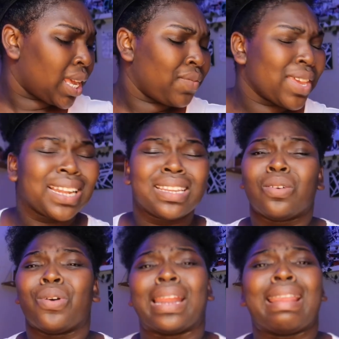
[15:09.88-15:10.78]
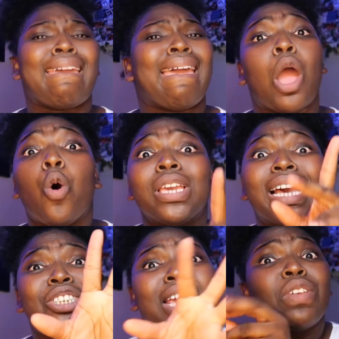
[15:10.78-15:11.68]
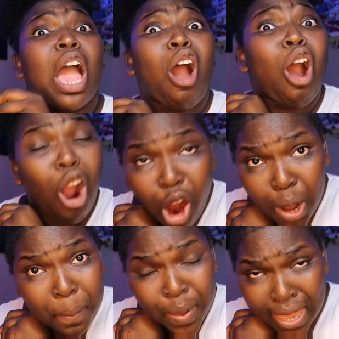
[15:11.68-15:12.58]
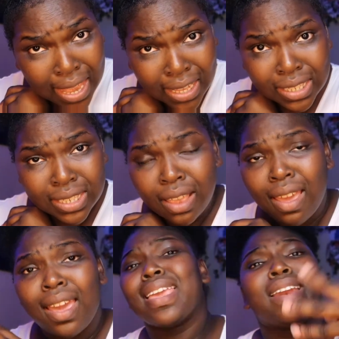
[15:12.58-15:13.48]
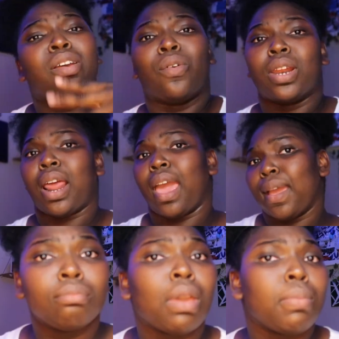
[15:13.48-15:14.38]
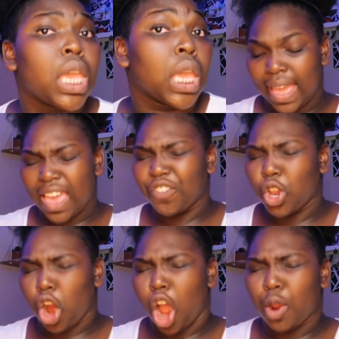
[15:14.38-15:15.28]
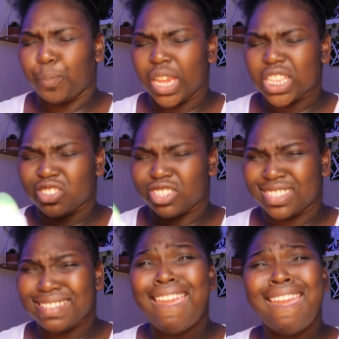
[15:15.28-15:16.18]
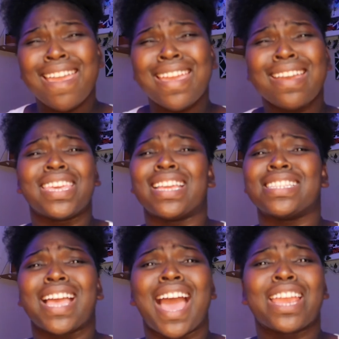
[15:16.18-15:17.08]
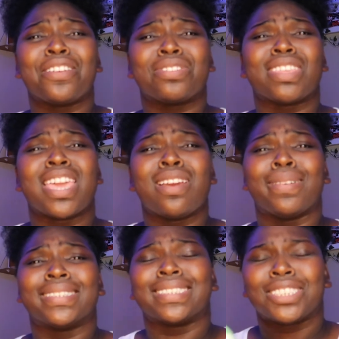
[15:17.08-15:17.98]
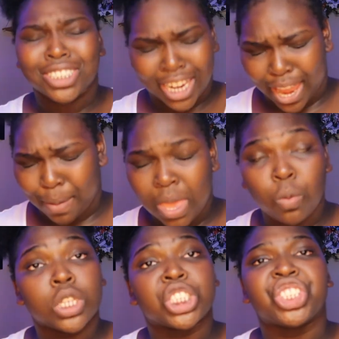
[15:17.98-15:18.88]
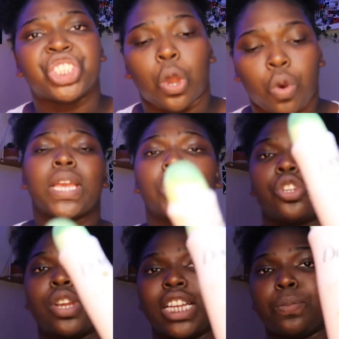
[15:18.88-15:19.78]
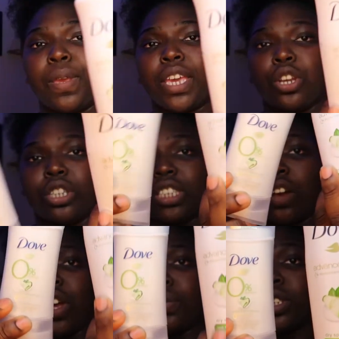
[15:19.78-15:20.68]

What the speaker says: if y'all did all of that, oh, y'all shave y'all armpits. Y'all did all of that, baby. If your armpits are stained, the entire thing was a sham. It was a joke. Make sure you guys pick yourself up